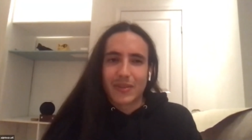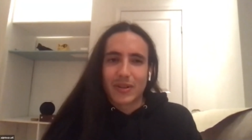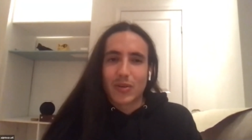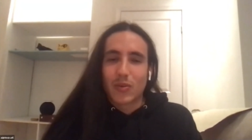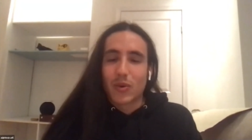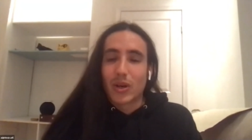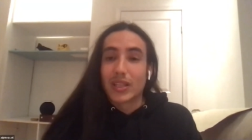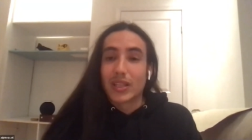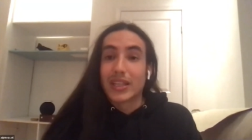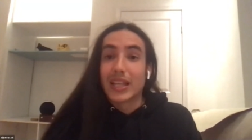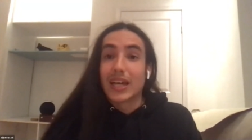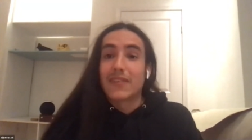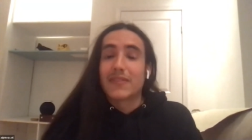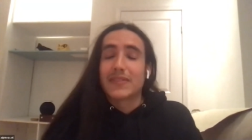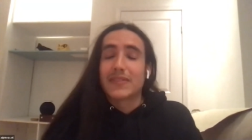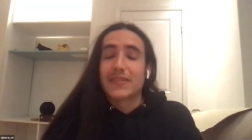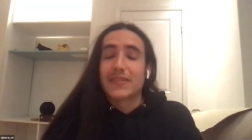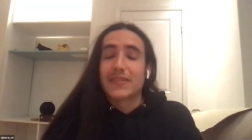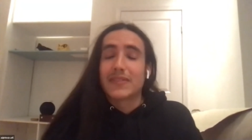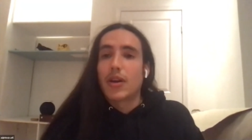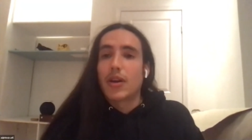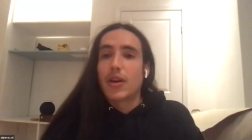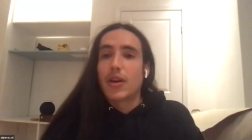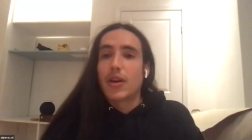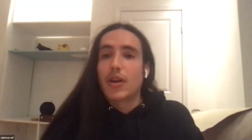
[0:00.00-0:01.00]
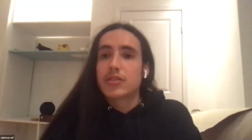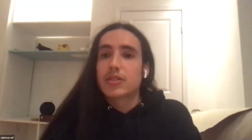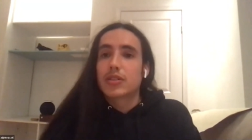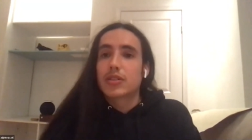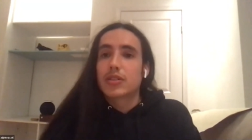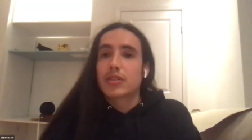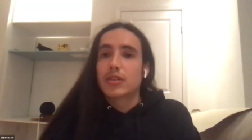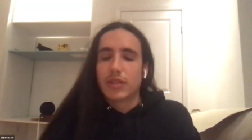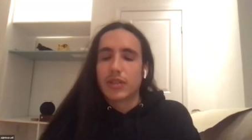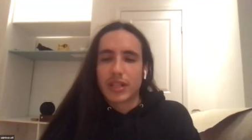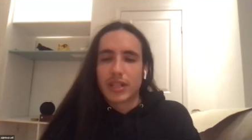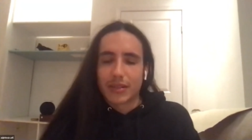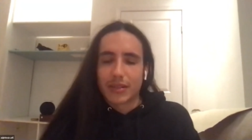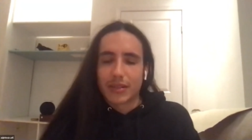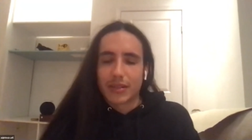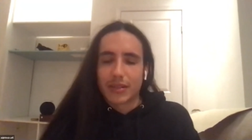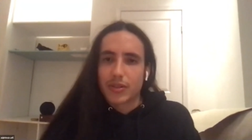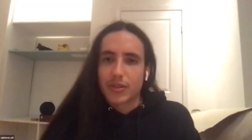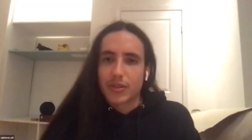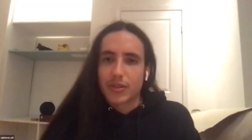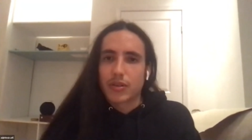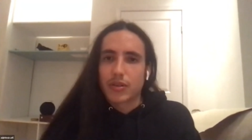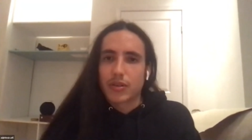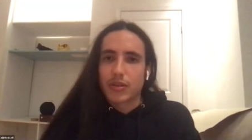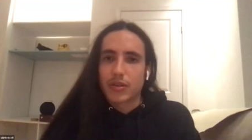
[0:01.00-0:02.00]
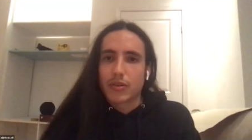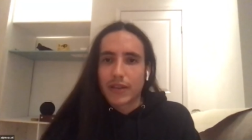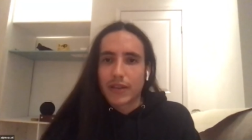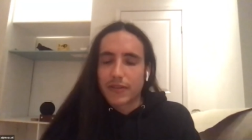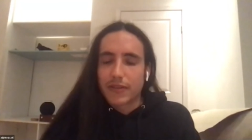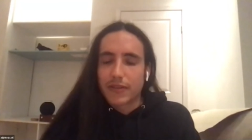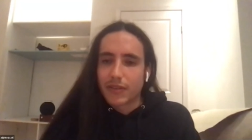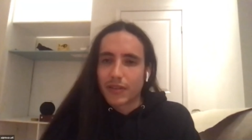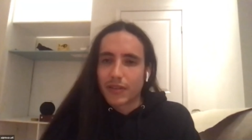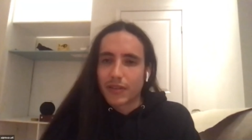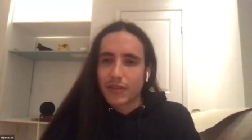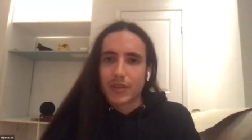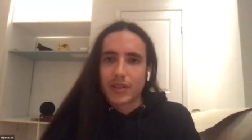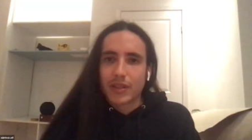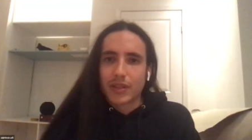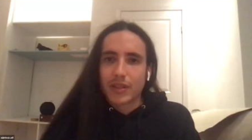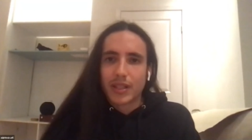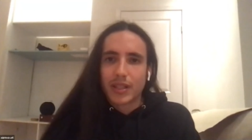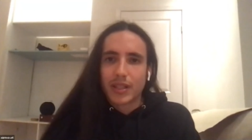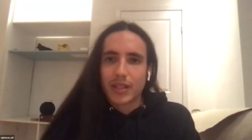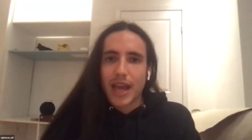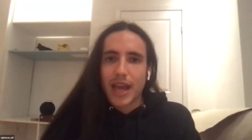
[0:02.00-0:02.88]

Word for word: who are left out and excluded and pushed away from